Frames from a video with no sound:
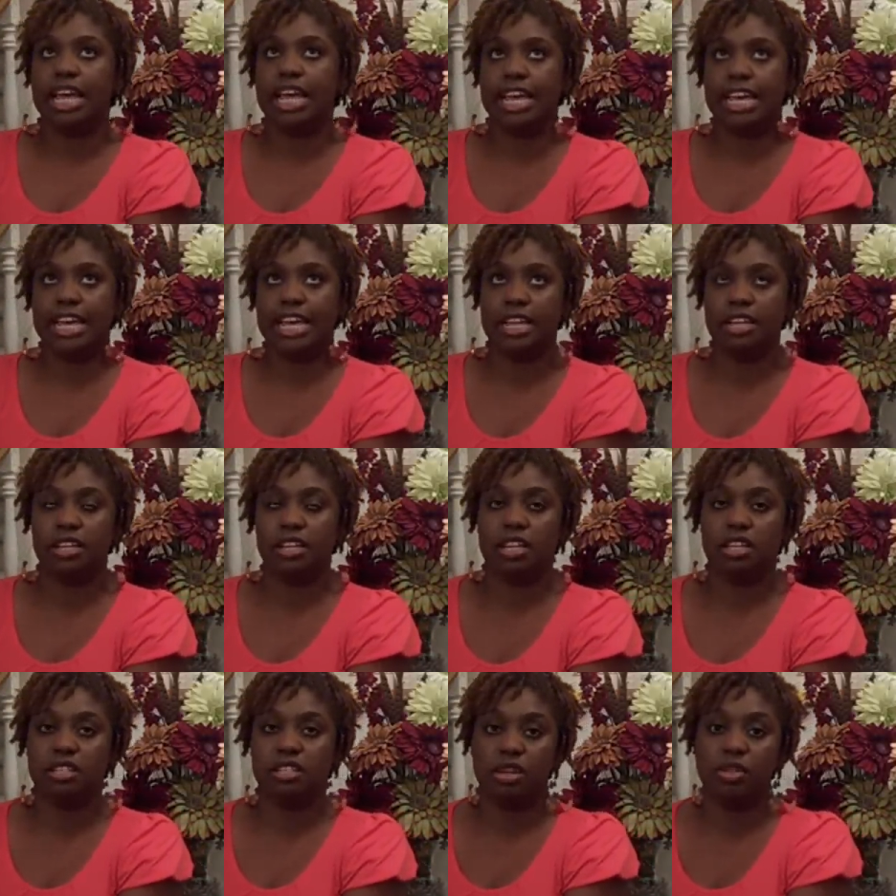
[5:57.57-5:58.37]

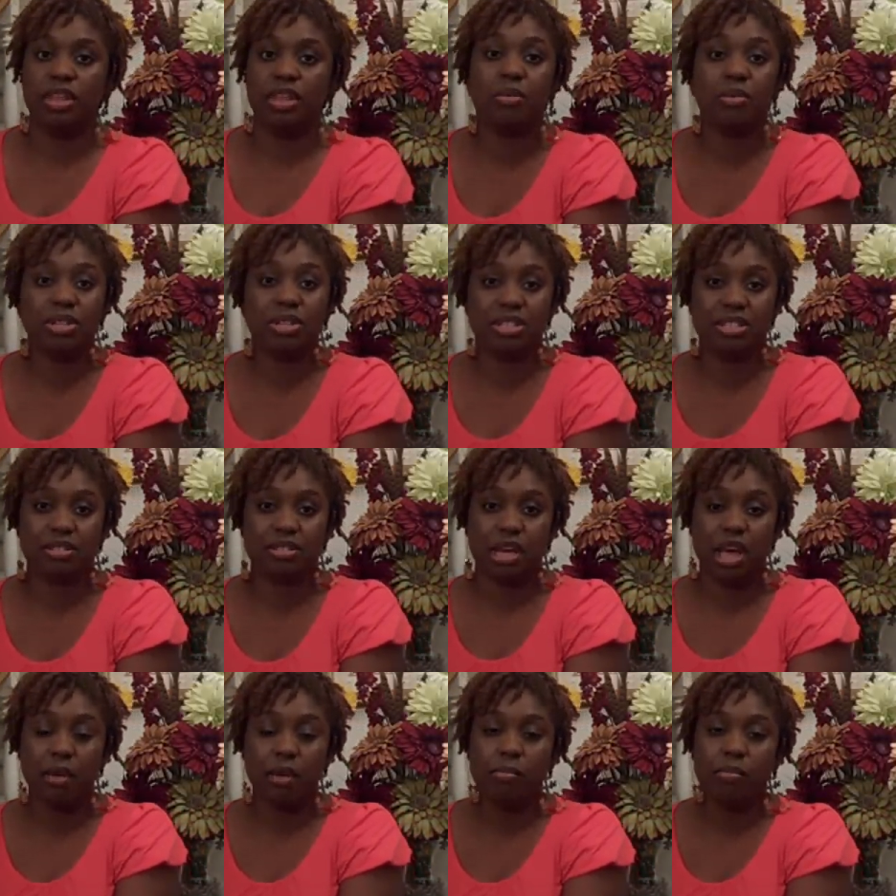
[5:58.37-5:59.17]
and so that
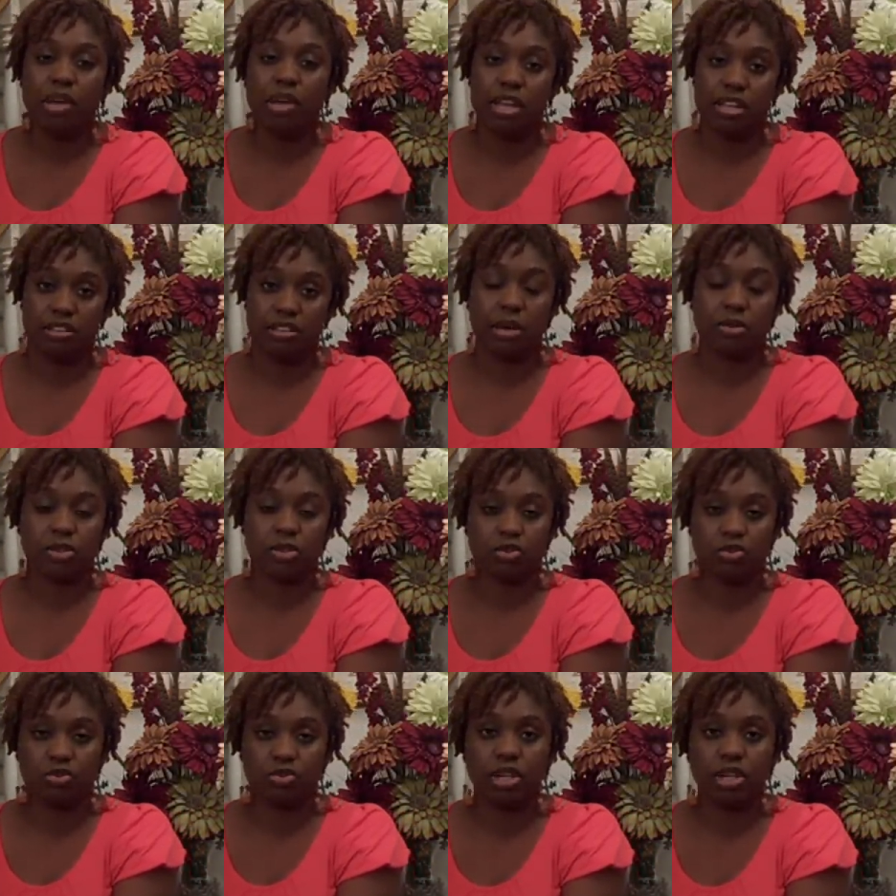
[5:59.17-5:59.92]
was um, that was